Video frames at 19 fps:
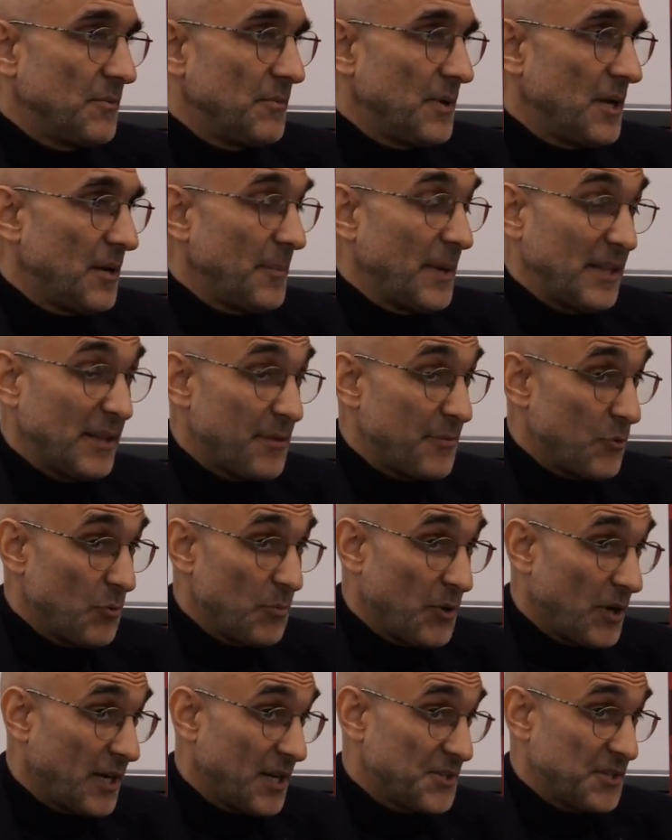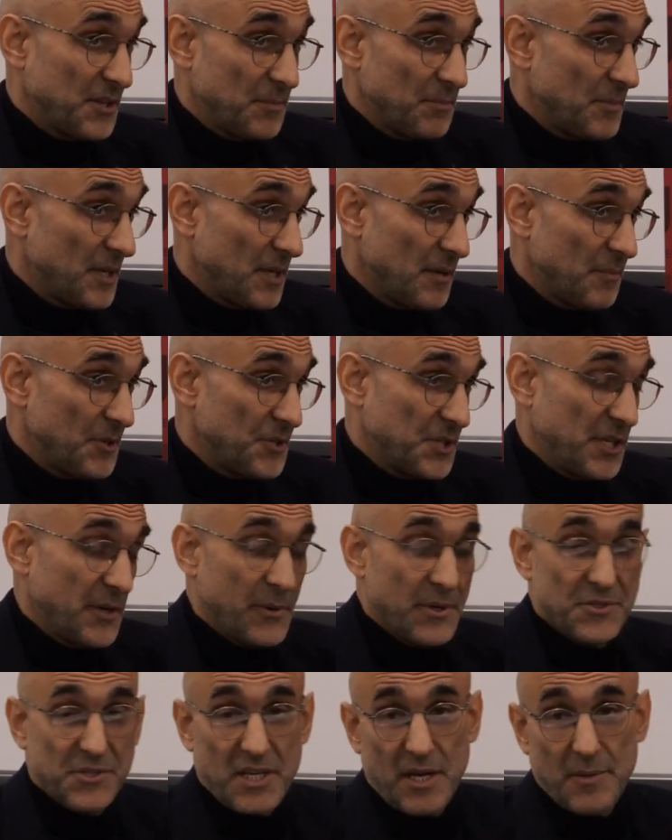mainly through Protestant
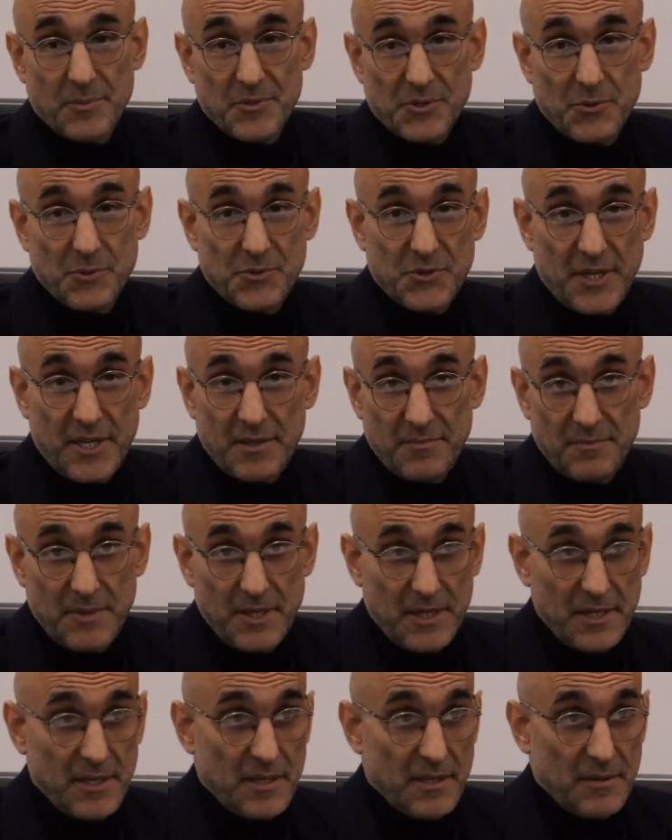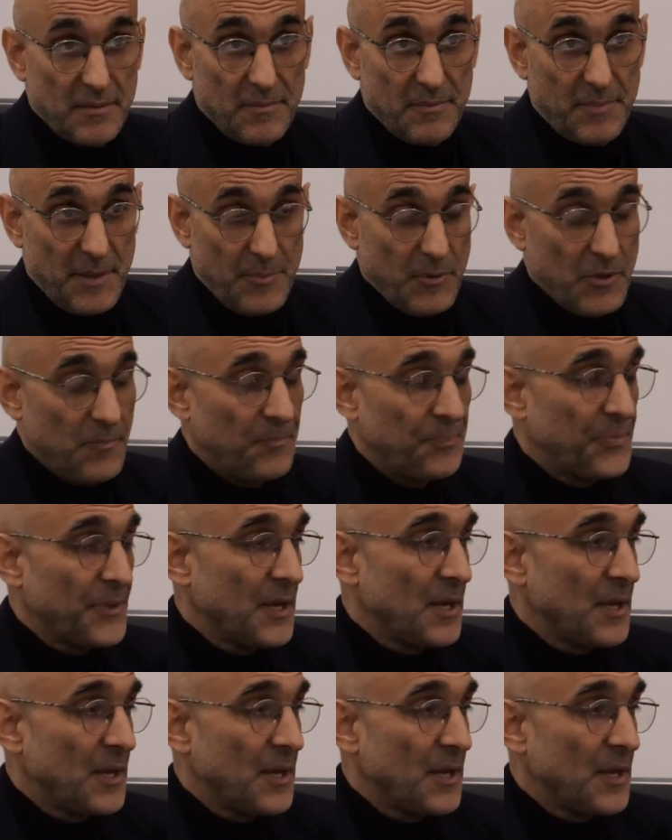missionaries, Campus Crusade people.